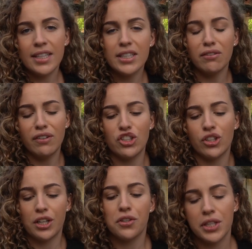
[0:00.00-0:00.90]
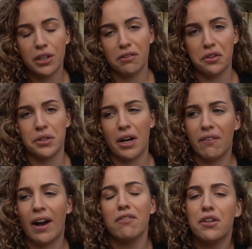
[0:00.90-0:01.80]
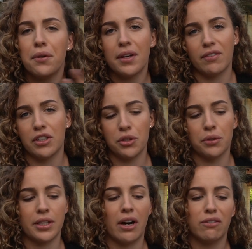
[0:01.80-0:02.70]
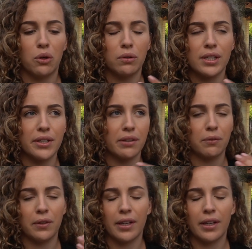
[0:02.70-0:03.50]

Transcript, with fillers: Is the vision that you see of yourself, have you given it to yourself, or is it